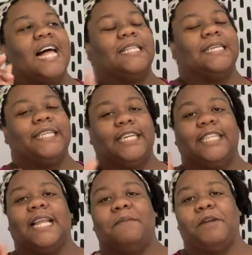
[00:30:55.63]
Lenny,
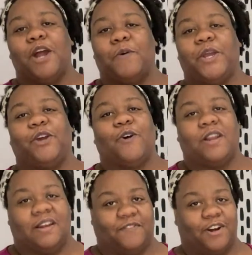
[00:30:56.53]
let me know when you're going
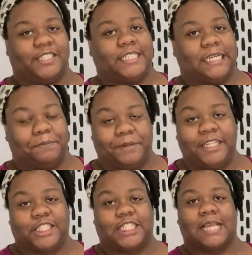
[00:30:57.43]
to Furniture to the
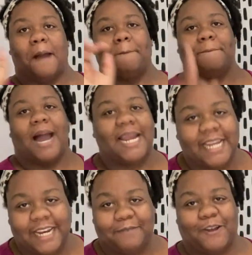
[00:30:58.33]
Beach, because I might
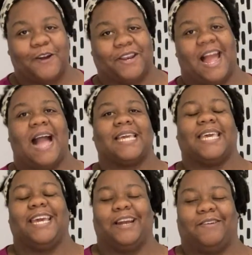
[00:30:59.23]
need to go to
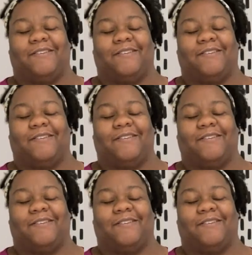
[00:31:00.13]
IKEA